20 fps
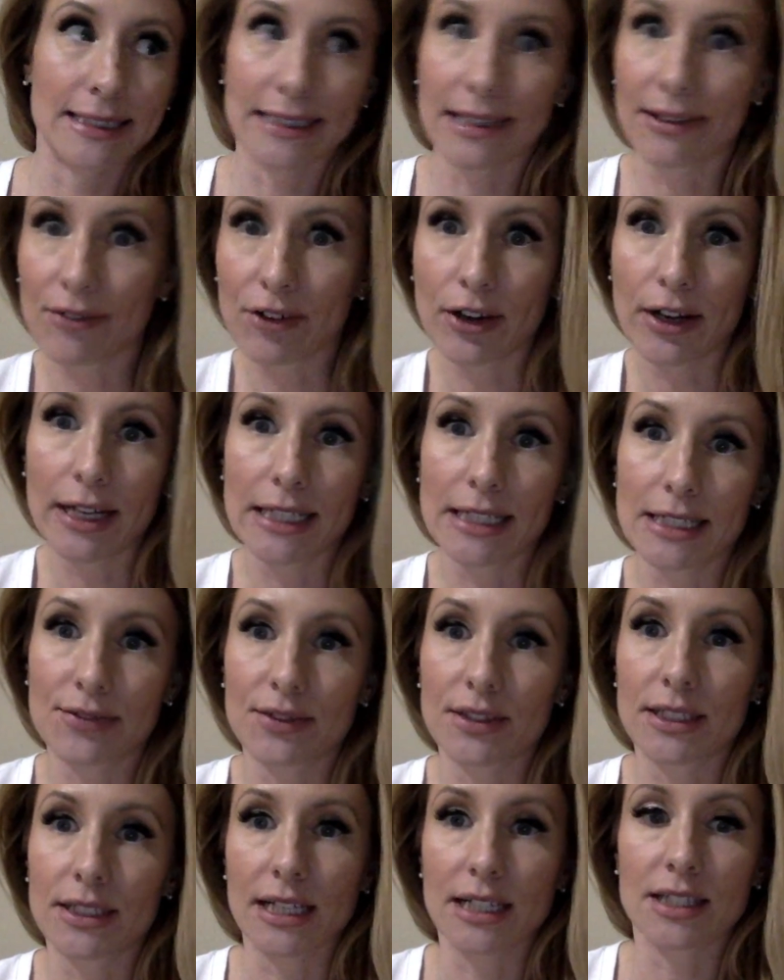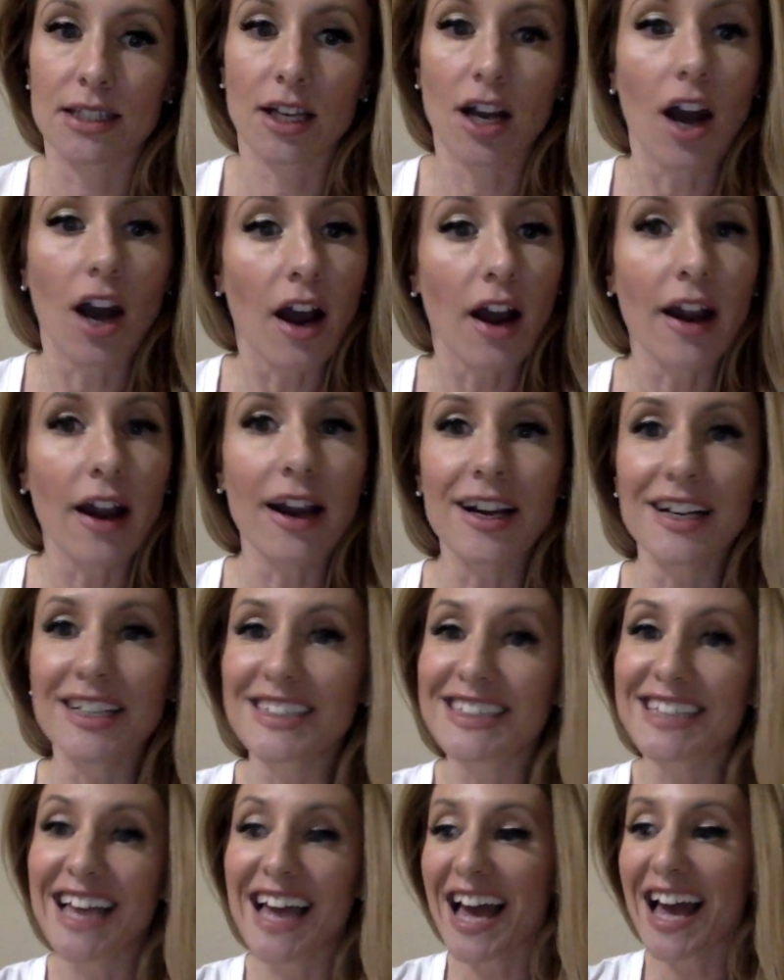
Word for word: seven or eight different decks of cards.